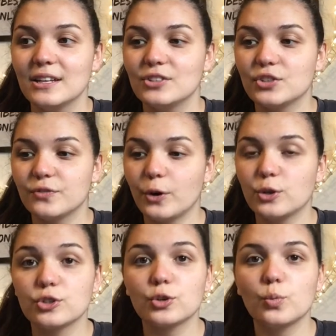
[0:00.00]
just
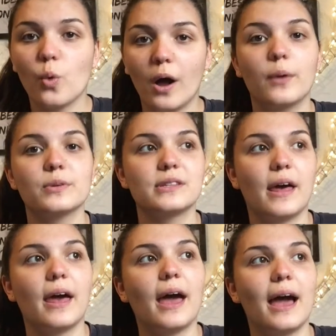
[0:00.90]
focused on why I was
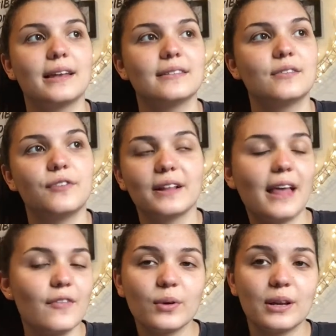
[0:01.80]
there and the fact
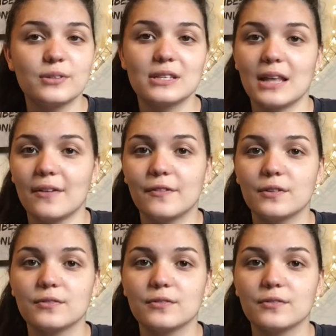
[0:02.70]
that everyone else is there for